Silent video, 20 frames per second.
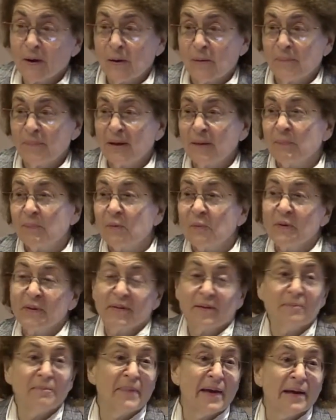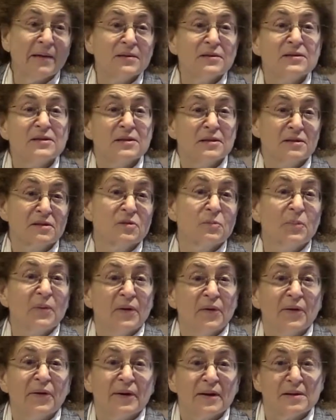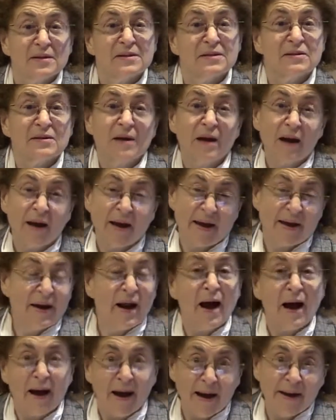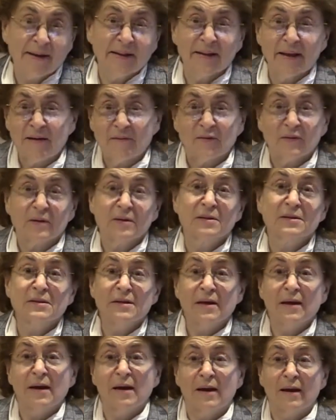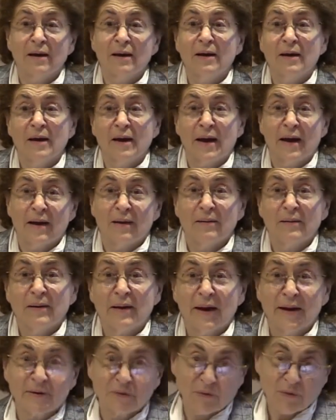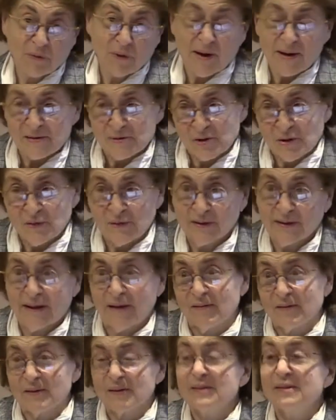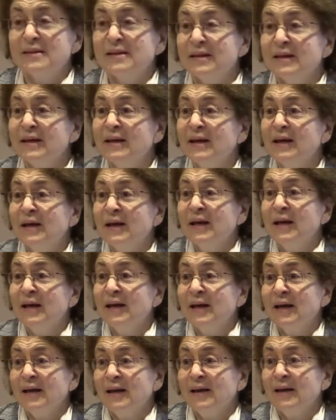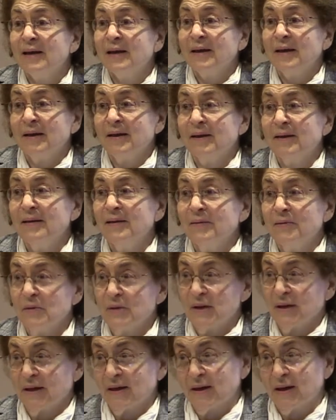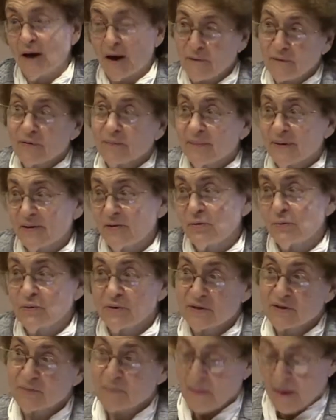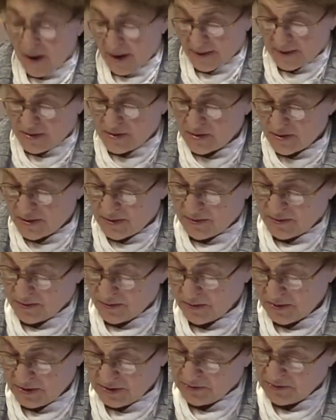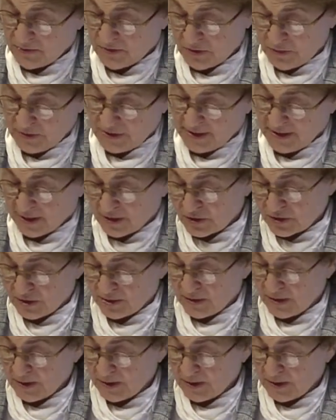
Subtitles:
people with immense experience at high levels and crossover levels in the government response to addiction.